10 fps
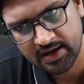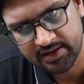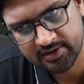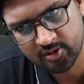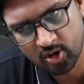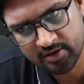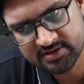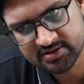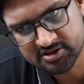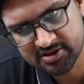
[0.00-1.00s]
and the dog
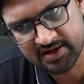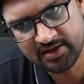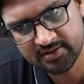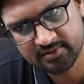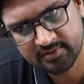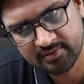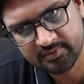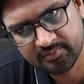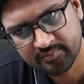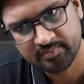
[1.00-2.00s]
is the child,
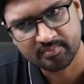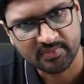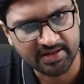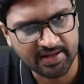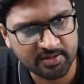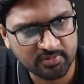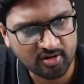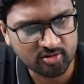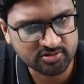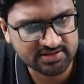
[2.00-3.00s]
and animal
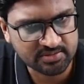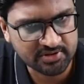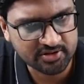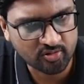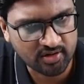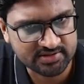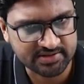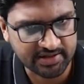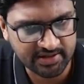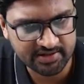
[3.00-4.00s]
also has a method called as
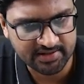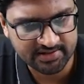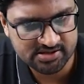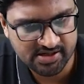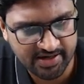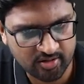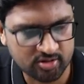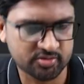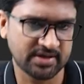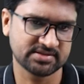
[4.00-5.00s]
eat, and the child also